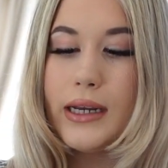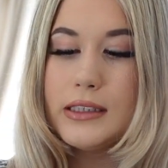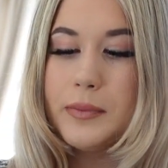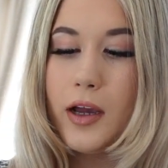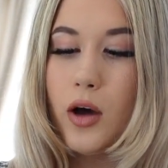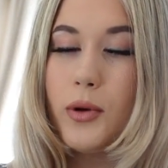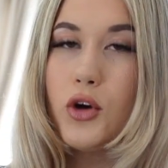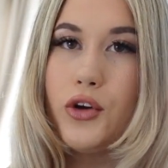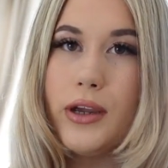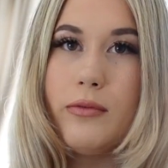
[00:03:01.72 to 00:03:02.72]
need to pick up a
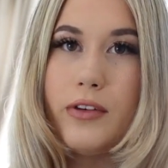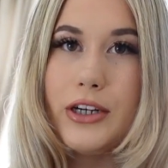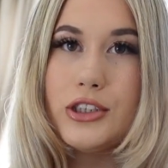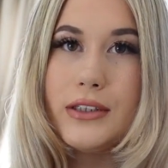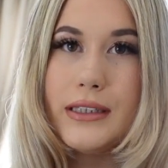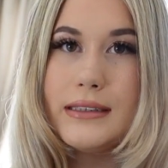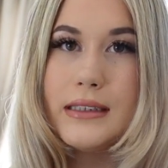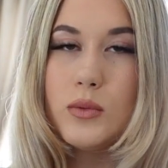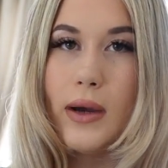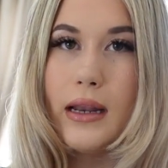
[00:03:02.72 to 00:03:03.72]
cream version of this
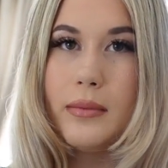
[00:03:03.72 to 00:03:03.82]
as well